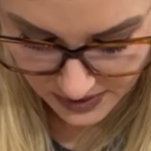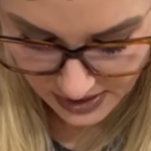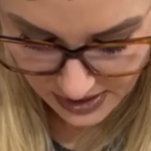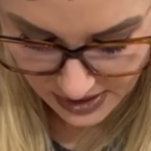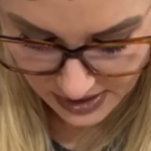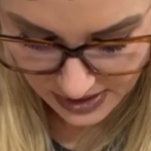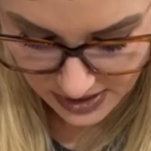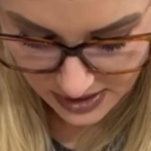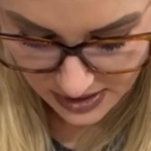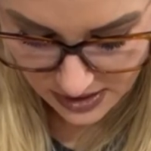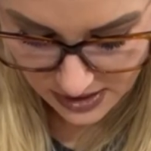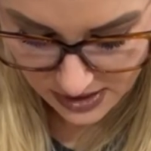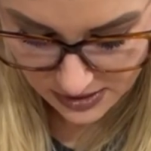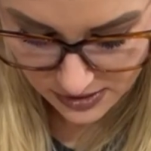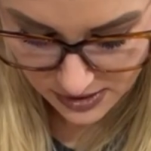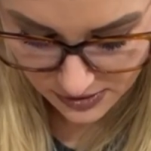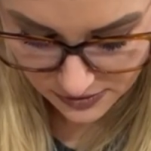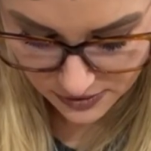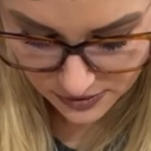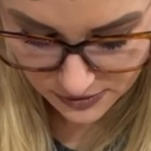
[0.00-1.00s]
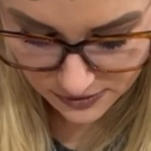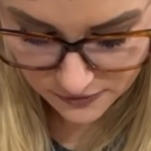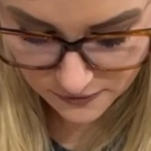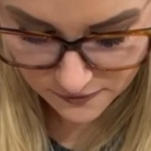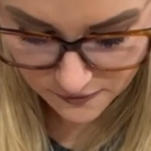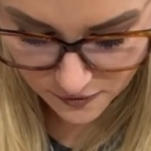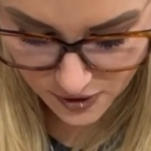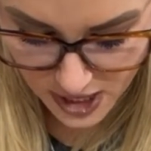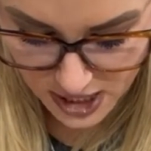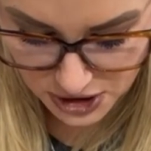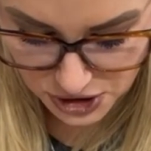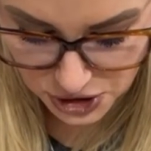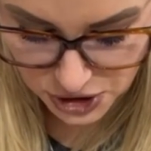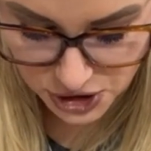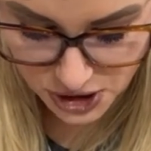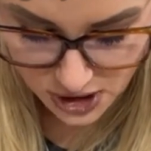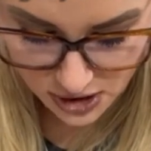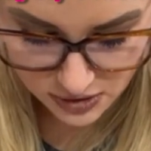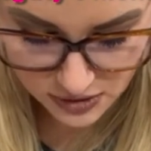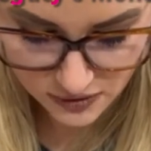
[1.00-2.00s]
and get another fresh
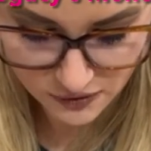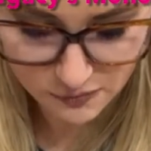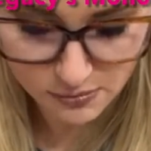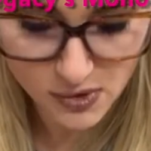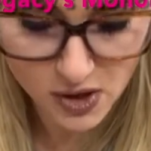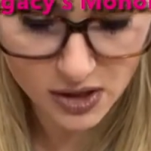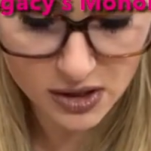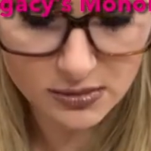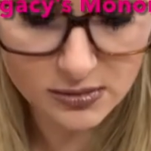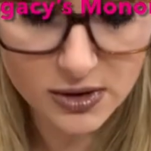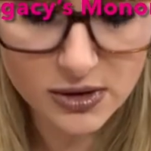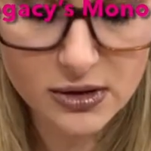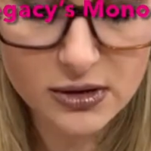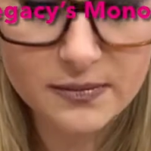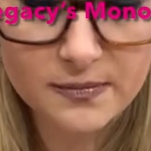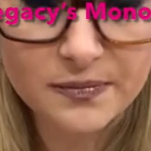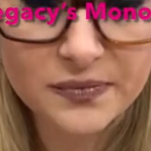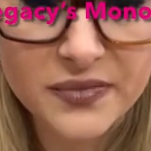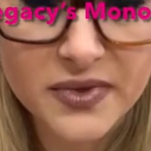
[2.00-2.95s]
coat of monomer.